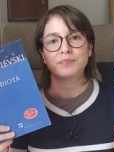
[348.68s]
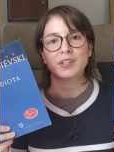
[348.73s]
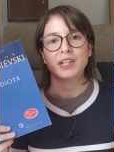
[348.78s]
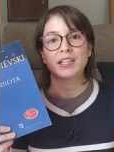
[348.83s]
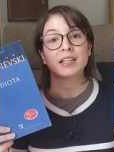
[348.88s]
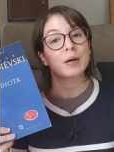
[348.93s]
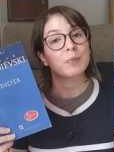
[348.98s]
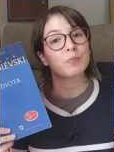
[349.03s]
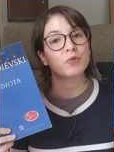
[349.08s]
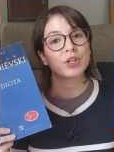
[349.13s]

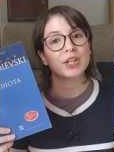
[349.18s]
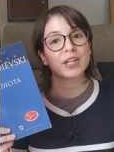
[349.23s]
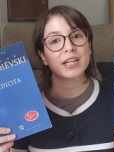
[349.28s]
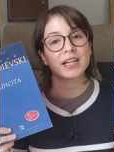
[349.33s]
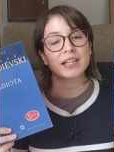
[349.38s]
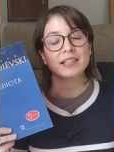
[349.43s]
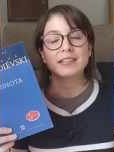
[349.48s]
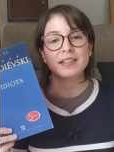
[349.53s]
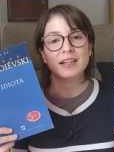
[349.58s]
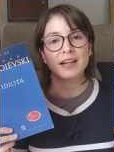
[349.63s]
and I'm really
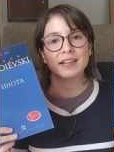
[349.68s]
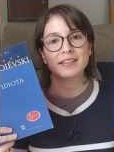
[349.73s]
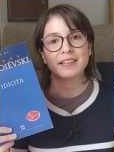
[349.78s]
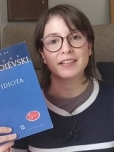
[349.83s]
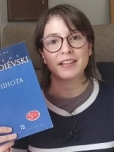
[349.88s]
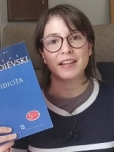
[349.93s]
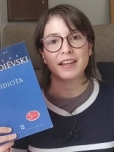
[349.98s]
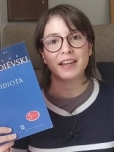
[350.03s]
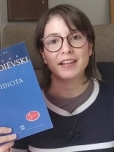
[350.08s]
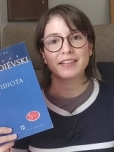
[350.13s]

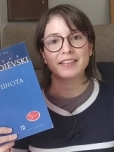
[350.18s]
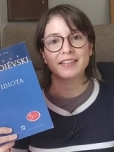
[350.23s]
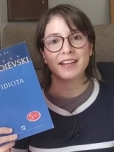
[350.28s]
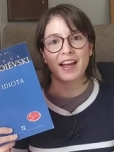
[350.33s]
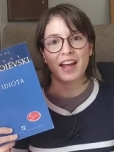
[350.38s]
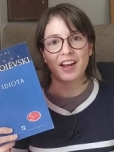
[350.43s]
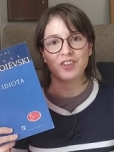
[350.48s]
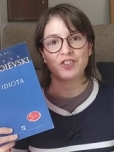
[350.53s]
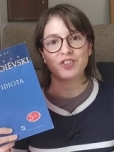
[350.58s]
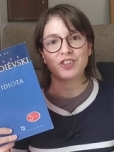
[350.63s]
excited and
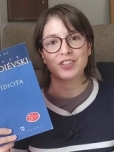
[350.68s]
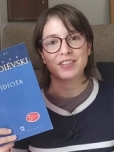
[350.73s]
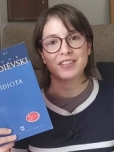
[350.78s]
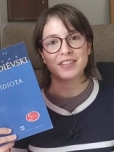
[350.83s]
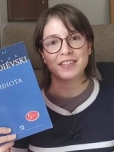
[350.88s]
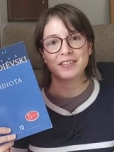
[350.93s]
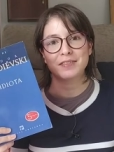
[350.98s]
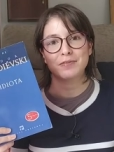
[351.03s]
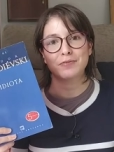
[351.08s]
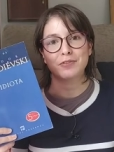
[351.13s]

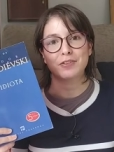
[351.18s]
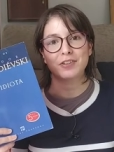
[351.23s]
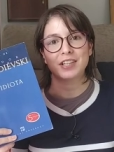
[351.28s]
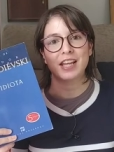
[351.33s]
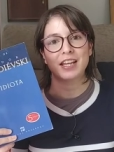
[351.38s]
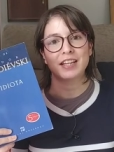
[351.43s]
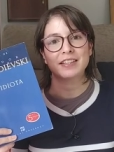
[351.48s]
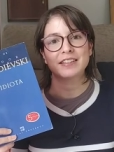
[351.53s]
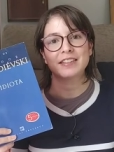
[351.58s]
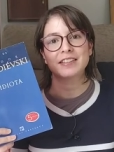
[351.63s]
anxious for
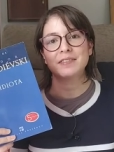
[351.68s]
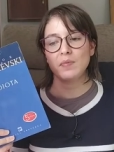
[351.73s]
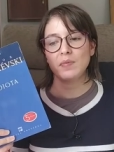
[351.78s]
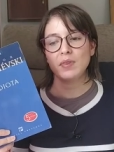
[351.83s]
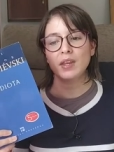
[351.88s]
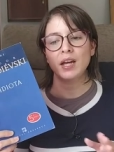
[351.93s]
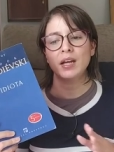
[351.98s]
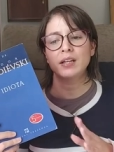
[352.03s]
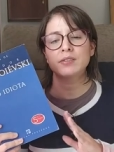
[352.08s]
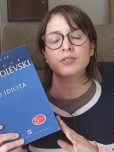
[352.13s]
that.
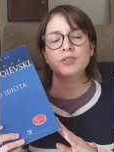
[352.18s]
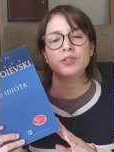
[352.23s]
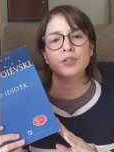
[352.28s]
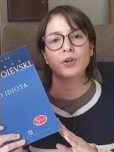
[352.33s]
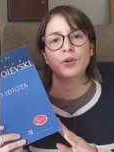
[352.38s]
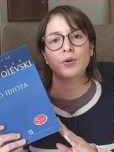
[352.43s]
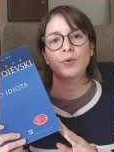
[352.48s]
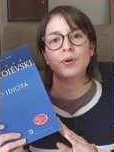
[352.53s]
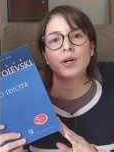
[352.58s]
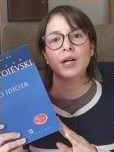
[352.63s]
And
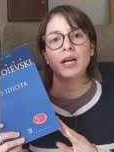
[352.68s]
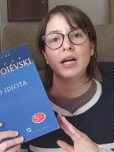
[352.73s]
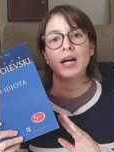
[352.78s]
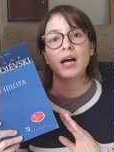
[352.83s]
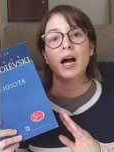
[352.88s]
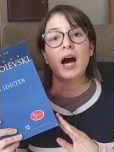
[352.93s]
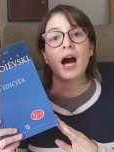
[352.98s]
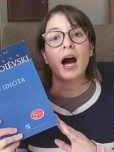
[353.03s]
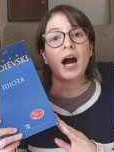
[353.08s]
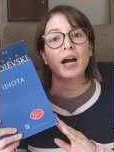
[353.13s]
so
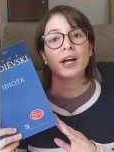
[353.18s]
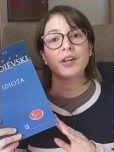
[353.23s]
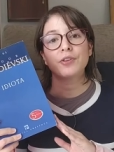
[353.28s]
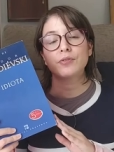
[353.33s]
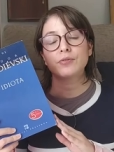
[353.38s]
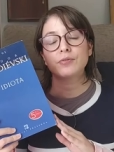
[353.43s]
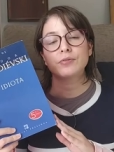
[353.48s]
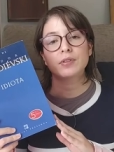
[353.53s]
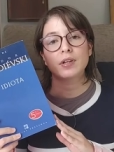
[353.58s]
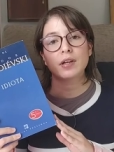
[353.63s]
I
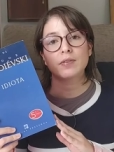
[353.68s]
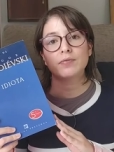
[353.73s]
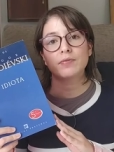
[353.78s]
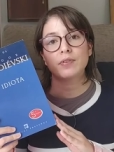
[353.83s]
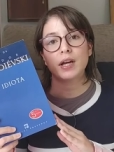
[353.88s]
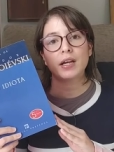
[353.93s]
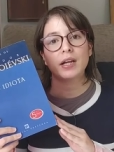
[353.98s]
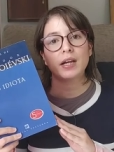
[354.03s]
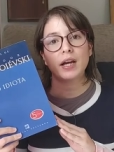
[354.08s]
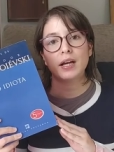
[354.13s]
don't have
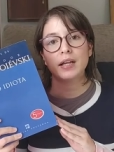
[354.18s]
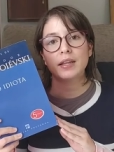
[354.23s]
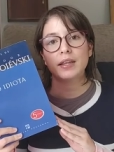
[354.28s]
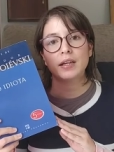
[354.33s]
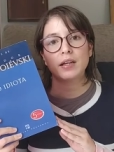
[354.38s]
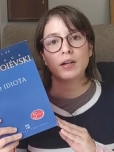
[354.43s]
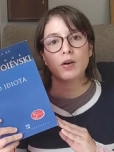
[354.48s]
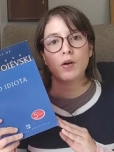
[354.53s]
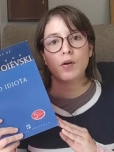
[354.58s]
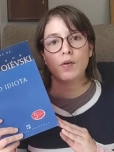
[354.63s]
any
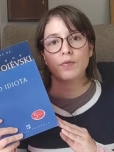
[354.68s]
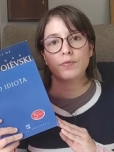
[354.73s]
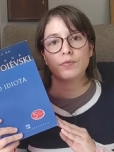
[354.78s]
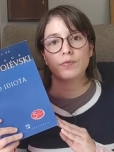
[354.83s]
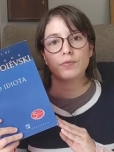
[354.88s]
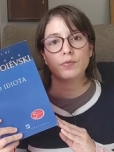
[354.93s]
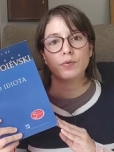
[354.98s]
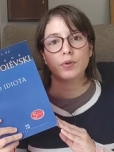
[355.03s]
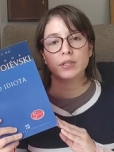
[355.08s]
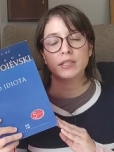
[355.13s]
idea of
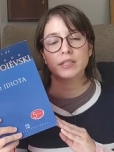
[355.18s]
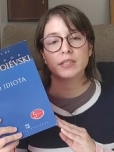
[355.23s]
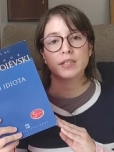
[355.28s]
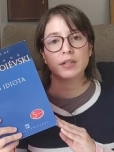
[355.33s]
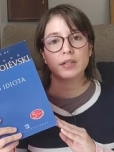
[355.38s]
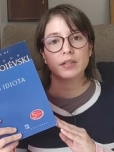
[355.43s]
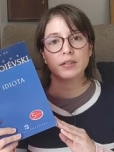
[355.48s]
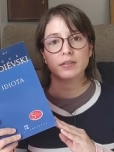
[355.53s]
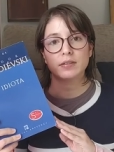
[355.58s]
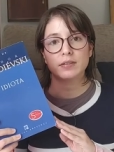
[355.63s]
what
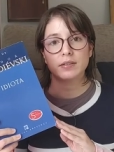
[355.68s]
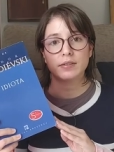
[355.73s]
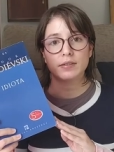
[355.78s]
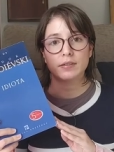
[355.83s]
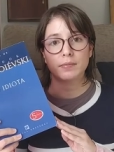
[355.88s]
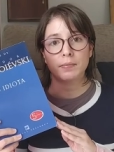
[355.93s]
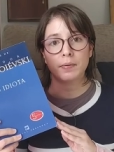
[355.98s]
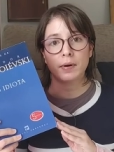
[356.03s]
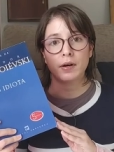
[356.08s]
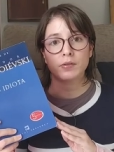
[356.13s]
Idiot is
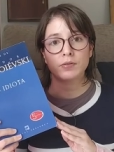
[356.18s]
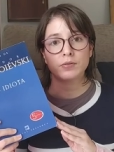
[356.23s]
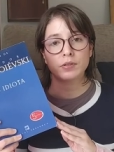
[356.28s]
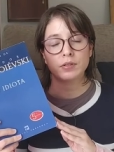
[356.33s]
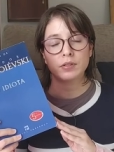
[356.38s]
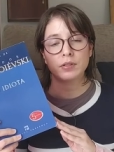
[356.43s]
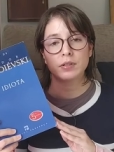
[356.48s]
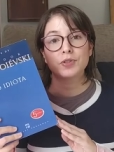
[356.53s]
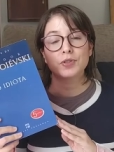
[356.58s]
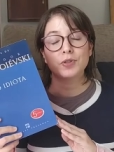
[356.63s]

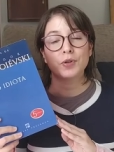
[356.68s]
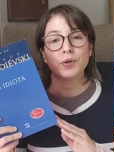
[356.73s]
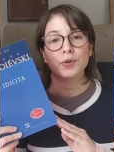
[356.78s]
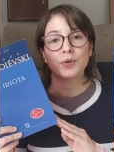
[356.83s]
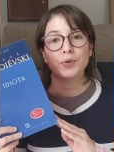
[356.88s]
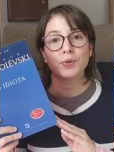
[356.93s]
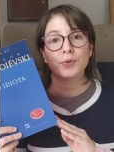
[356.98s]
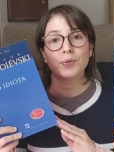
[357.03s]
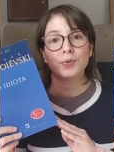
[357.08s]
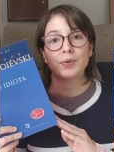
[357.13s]
about,
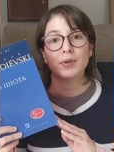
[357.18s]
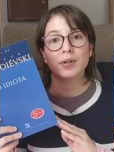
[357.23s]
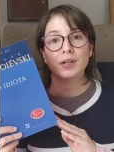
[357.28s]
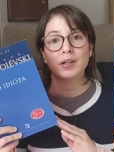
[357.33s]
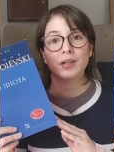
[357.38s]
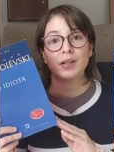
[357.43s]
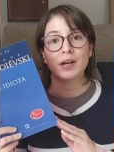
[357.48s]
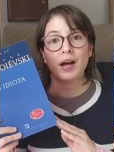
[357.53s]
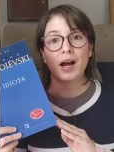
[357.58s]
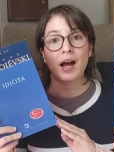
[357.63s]
so
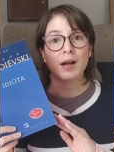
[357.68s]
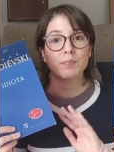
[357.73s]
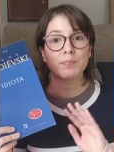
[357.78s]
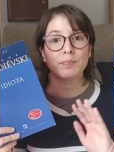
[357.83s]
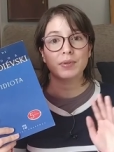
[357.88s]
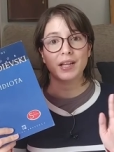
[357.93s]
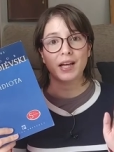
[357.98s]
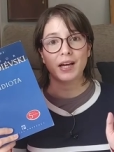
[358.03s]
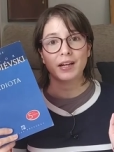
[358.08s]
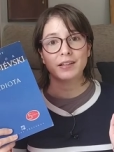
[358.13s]
I'm
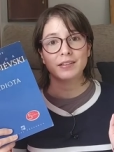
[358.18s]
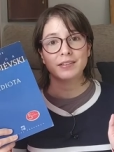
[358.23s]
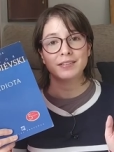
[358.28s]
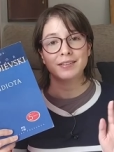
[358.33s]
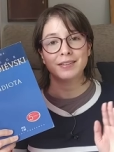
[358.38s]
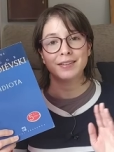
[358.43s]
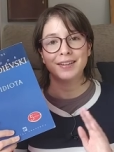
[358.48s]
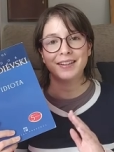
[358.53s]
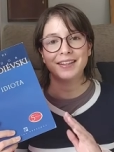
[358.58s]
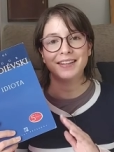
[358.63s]
blind
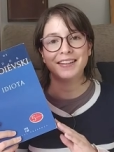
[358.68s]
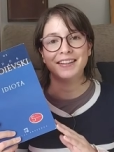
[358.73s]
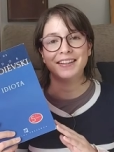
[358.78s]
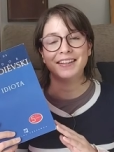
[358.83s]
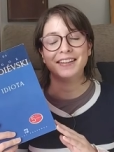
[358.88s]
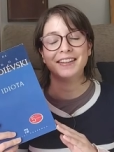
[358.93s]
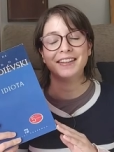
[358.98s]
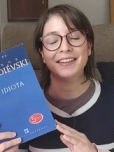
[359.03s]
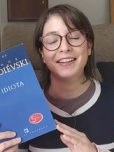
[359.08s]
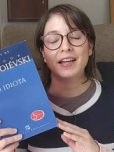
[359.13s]

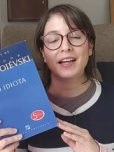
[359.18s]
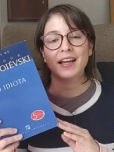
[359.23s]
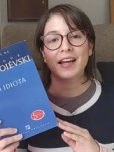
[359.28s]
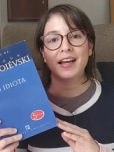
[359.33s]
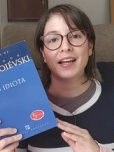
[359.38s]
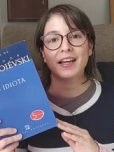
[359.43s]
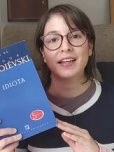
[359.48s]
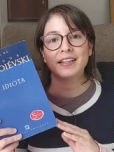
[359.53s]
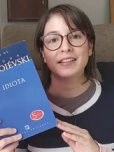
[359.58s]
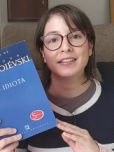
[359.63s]

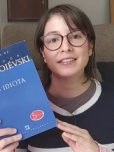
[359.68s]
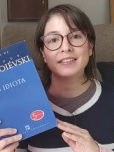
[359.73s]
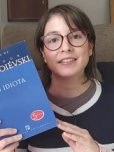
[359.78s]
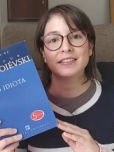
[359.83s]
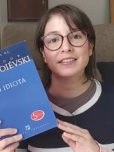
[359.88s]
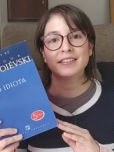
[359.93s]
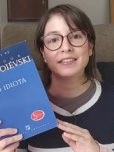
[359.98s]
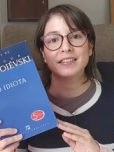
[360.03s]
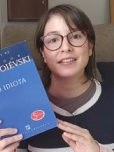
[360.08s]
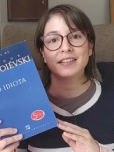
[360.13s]

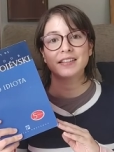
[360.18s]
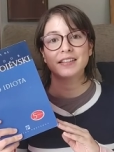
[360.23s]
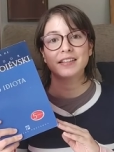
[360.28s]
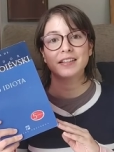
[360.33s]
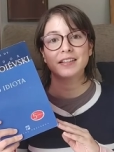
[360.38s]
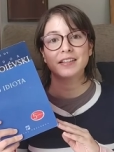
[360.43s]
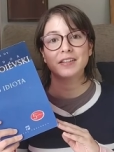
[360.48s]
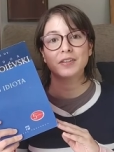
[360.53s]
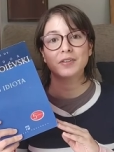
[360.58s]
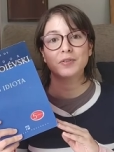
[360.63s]
and
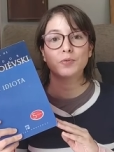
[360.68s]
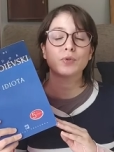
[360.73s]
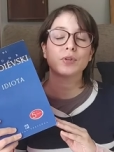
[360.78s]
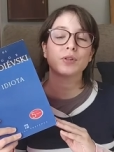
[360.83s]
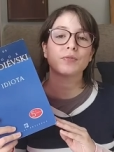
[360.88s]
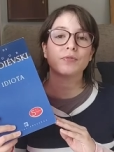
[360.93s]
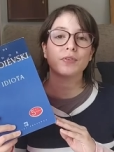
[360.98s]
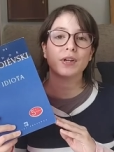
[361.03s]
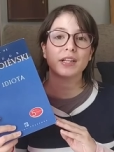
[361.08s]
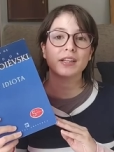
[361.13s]
we'll
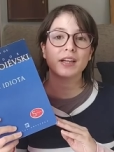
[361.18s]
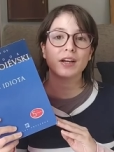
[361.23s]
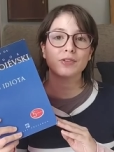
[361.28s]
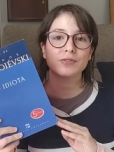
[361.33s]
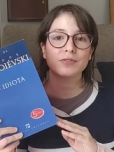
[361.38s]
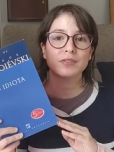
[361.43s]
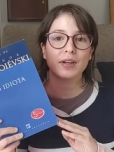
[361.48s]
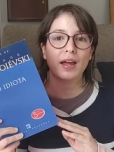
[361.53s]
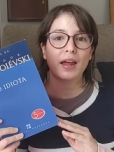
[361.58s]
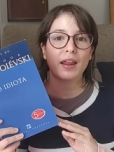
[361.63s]
find
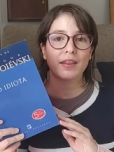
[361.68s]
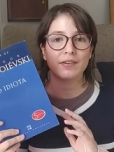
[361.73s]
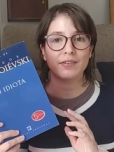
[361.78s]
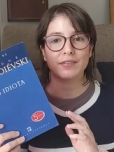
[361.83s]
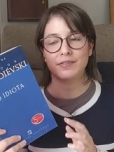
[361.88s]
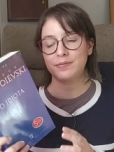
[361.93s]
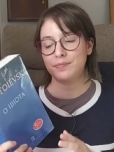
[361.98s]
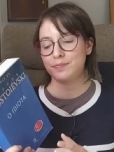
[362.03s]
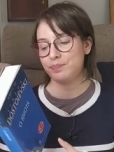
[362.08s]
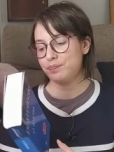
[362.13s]
out together.